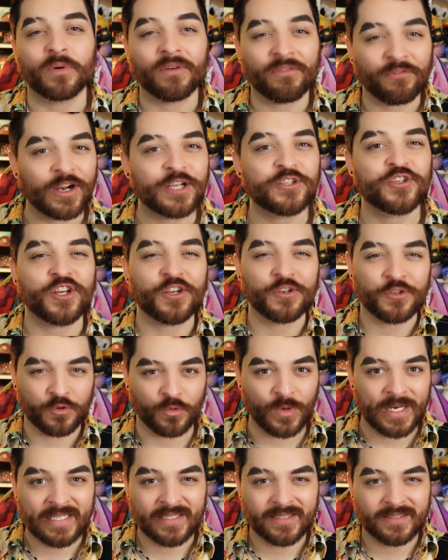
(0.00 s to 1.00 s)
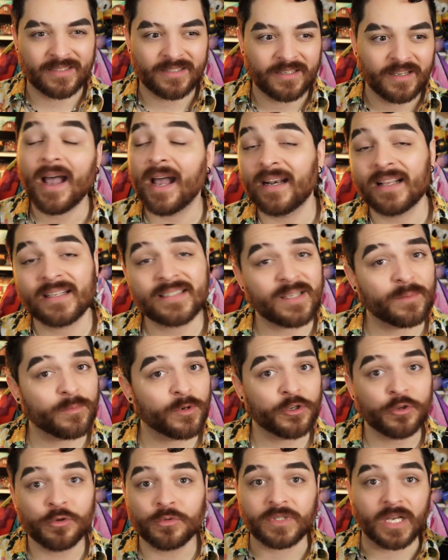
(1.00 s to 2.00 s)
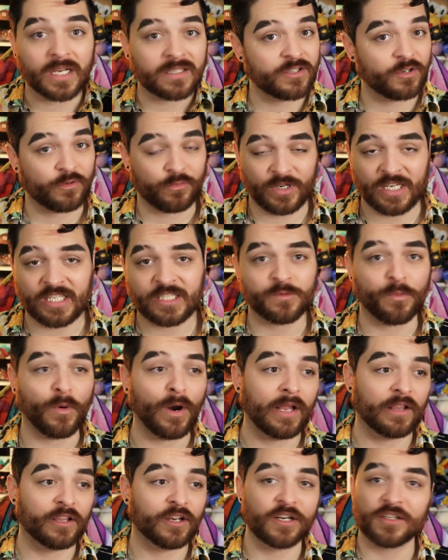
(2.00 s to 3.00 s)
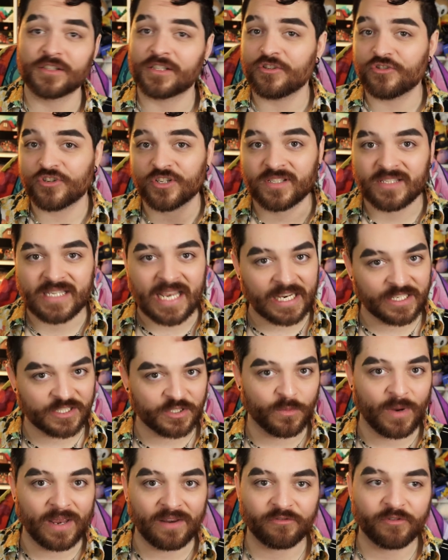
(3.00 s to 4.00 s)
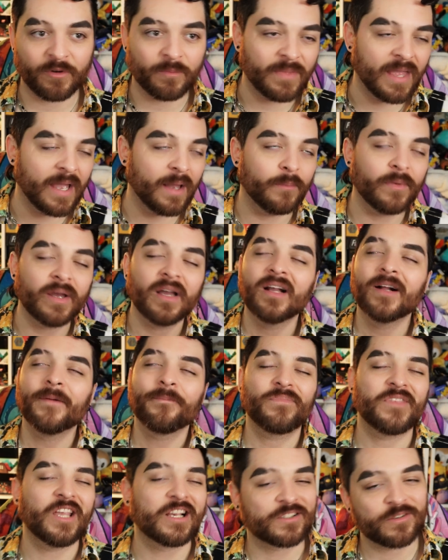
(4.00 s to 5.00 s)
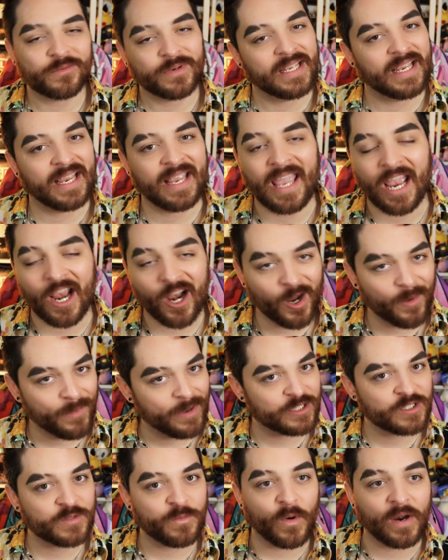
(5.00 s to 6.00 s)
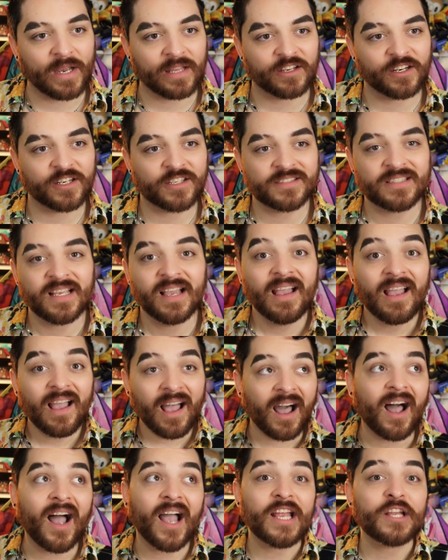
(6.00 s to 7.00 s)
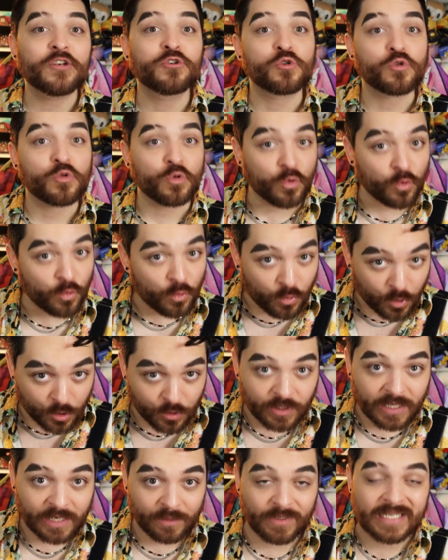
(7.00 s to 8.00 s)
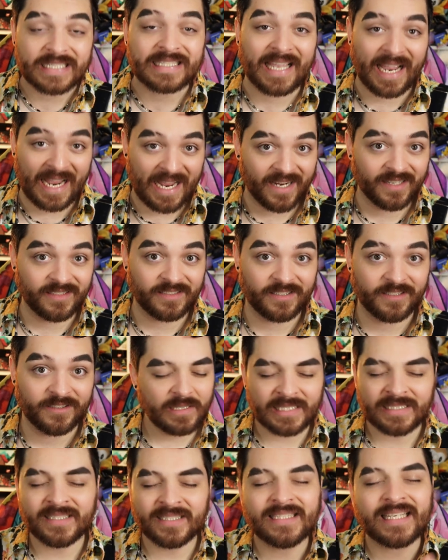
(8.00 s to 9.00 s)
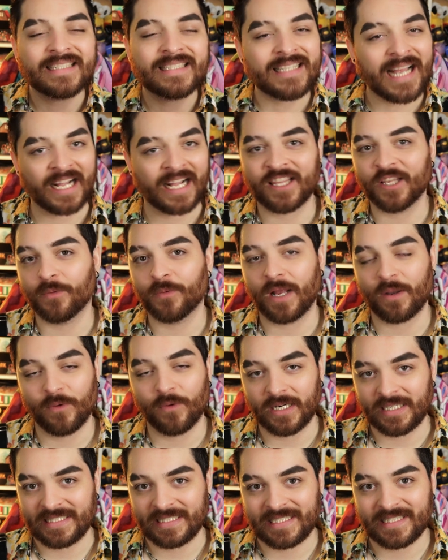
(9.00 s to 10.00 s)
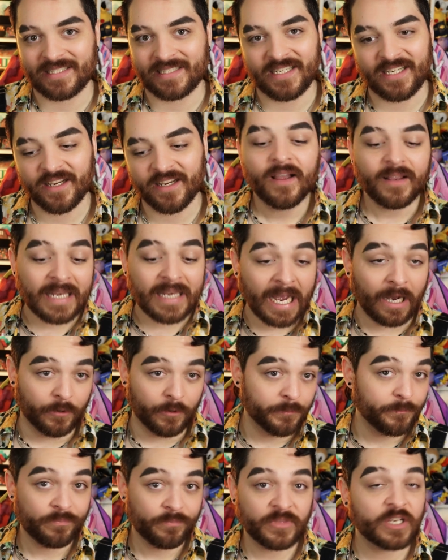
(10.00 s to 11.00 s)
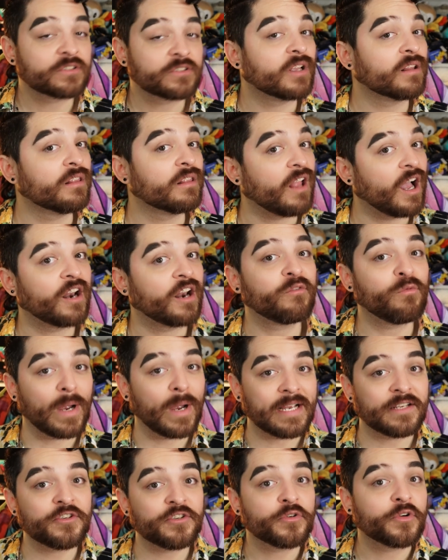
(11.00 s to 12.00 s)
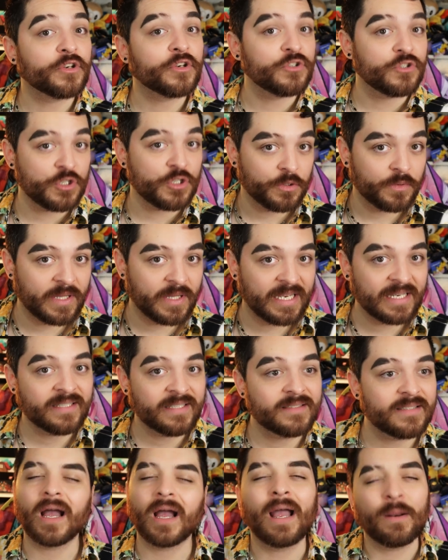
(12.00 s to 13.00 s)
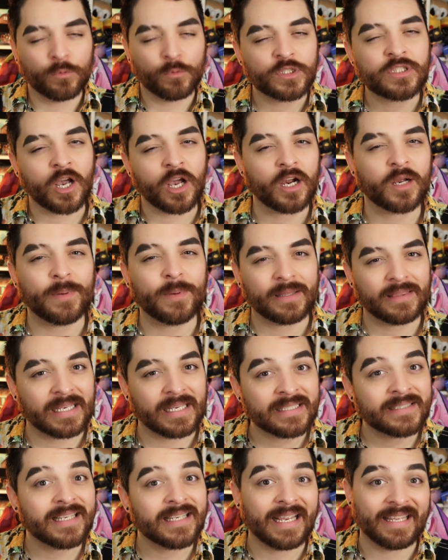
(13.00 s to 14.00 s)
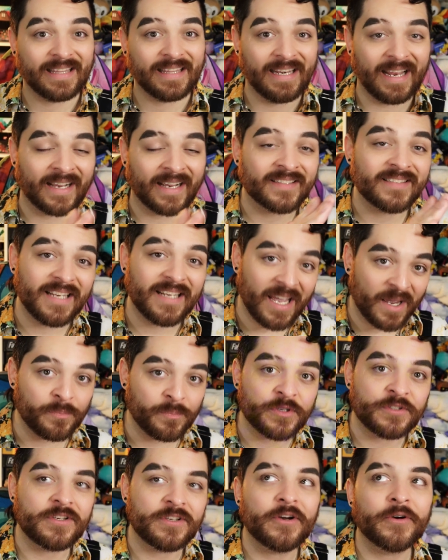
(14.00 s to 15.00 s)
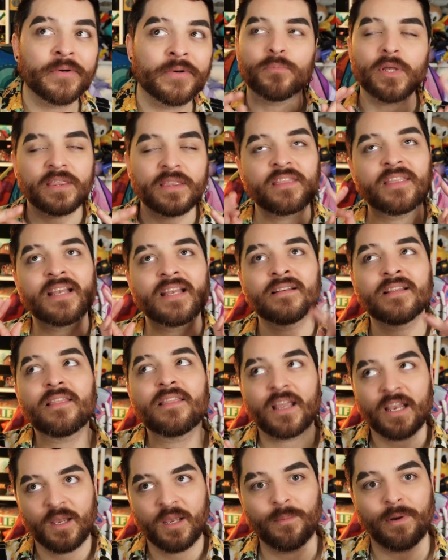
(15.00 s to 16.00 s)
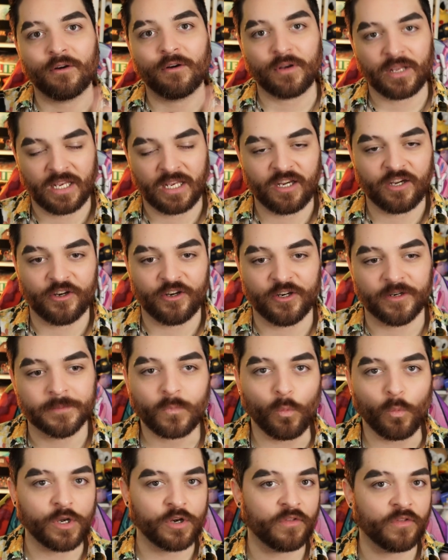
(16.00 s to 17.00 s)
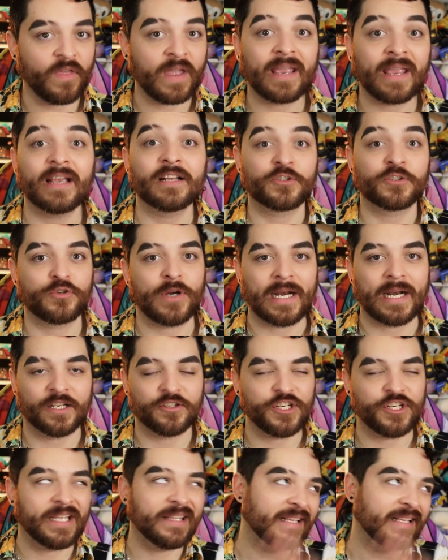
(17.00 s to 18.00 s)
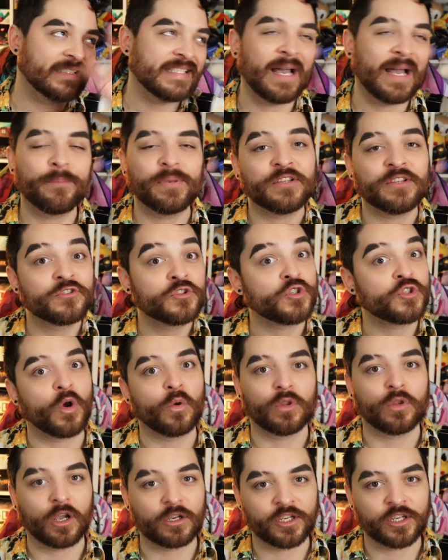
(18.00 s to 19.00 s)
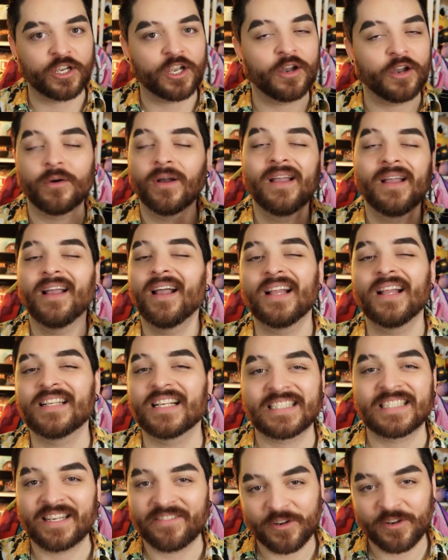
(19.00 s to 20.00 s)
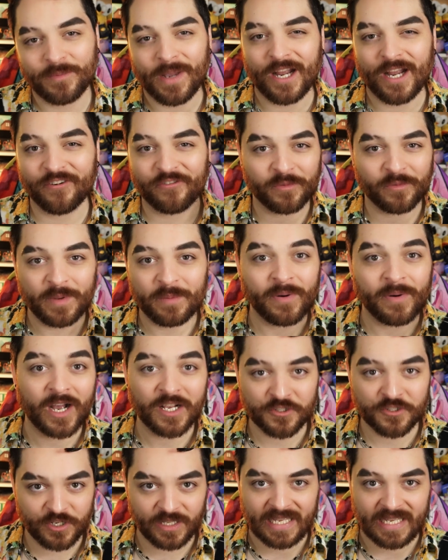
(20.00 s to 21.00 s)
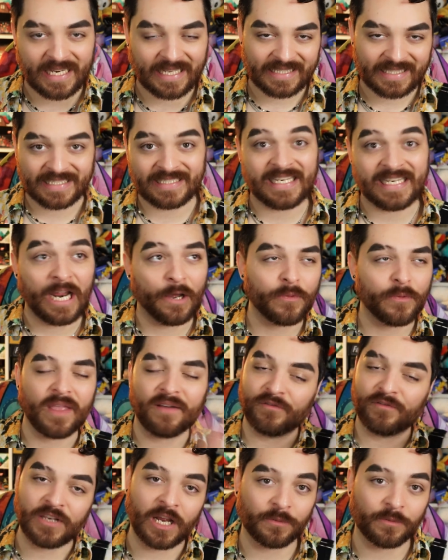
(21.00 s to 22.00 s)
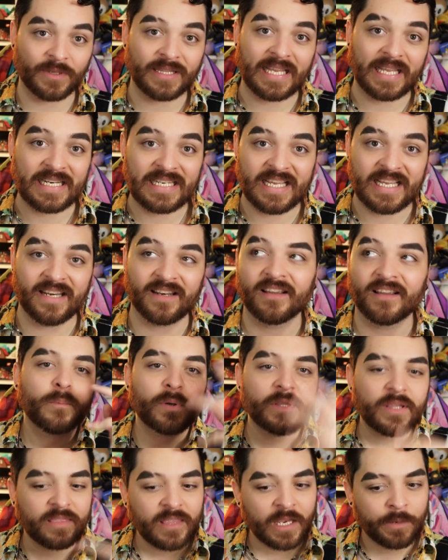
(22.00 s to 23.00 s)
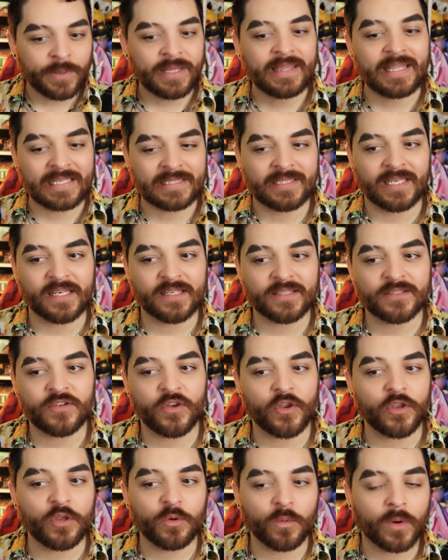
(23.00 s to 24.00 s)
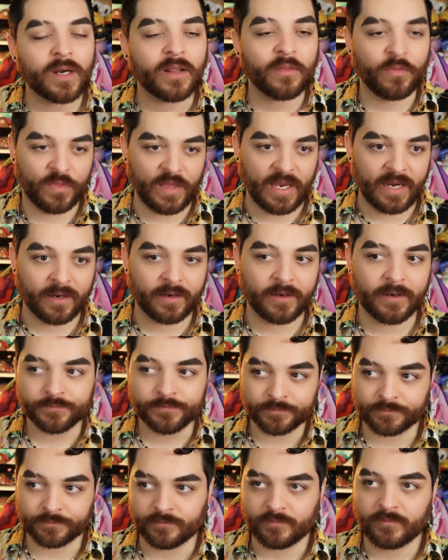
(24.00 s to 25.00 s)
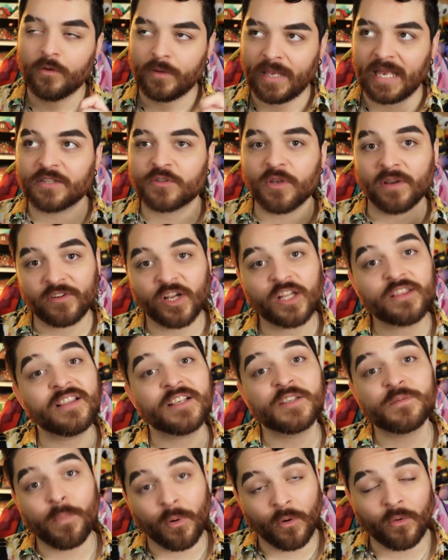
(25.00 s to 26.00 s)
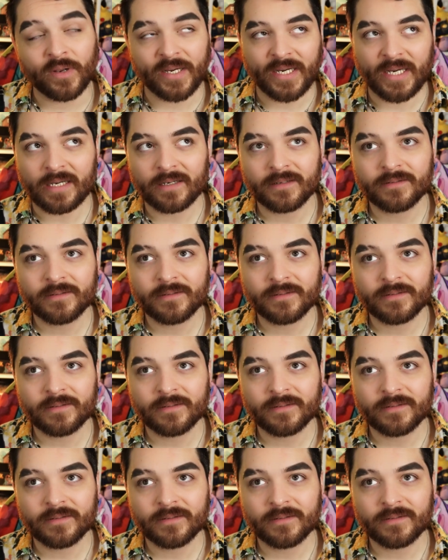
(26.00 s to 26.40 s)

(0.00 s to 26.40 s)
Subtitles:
refreshing twist. And as someone who doesn't read spoilers and just stays away from them, doesn't really care about spoilers, I truly was gagged. This is exactly what I wanted to see. Now, there's a lot of ways you could do this, and we'll talk about this in the next episode. But the thing to think about here, when you're thinking strategy, and this happened so long ago, it doesn't even matter for me postulating this now, they've done what they did. But the thing with this is, you wanna think, okay, so I've got this point.